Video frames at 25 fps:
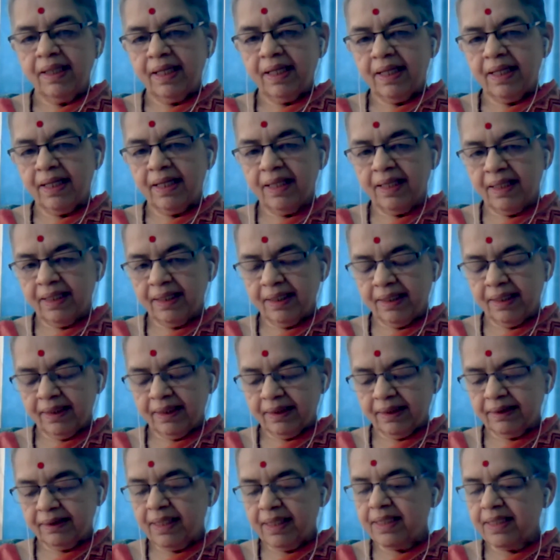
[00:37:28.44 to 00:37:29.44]
uh,
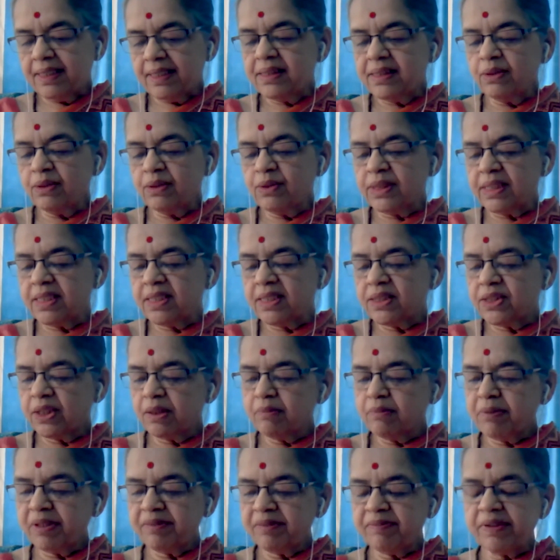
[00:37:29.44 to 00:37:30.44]
the
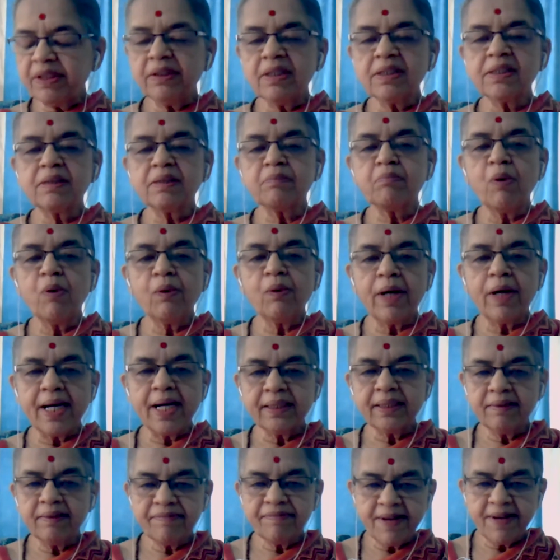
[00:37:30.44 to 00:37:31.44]
association between the smoke
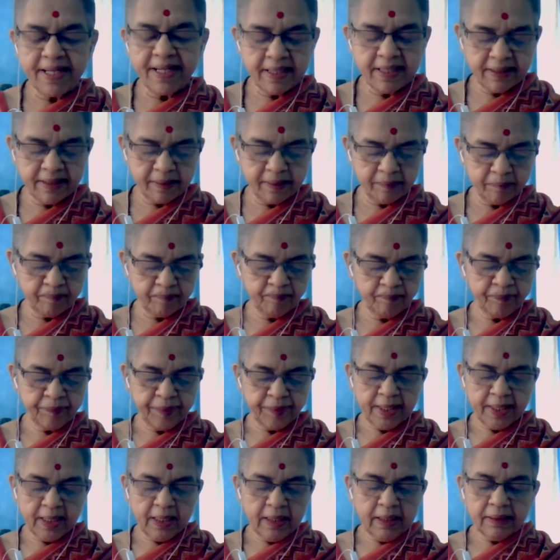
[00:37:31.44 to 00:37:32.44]
and the fire.
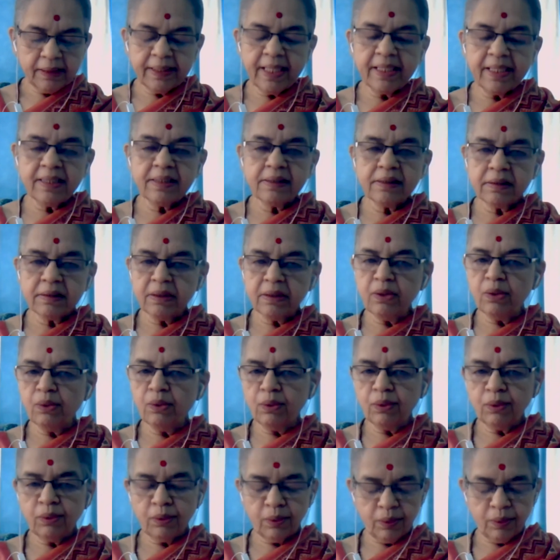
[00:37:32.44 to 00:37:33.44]
There is
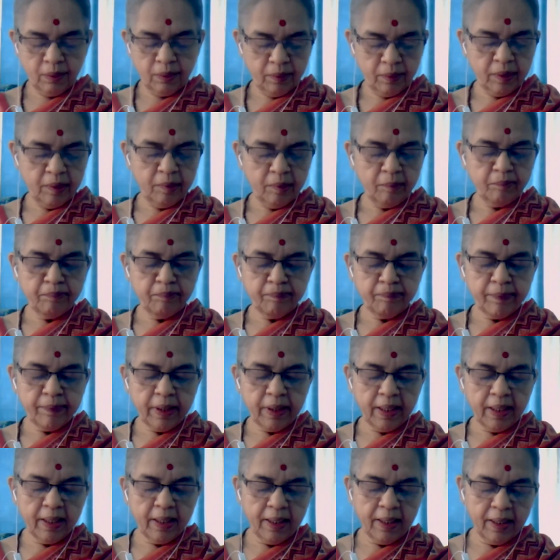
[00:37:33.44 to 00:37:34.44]
no
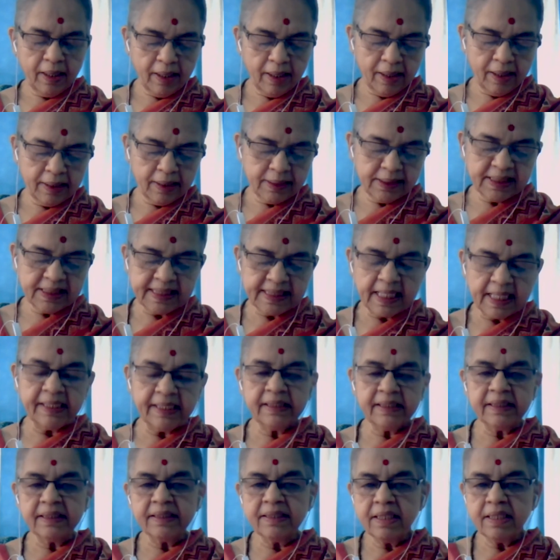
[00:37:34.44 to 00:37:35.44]
uh,
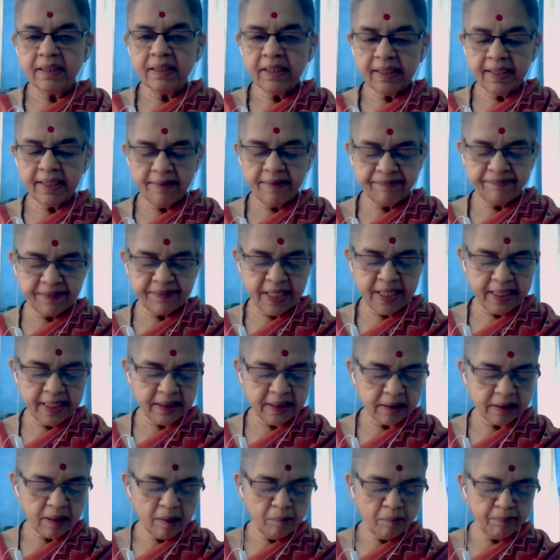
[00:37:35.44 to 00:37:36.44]
certain
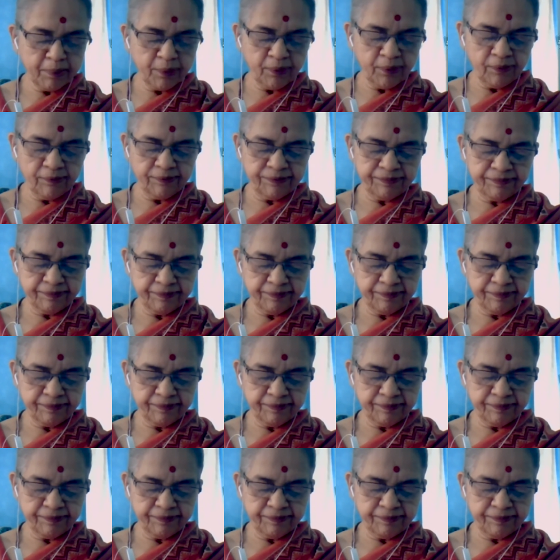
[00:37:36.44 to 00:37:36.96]
definite proof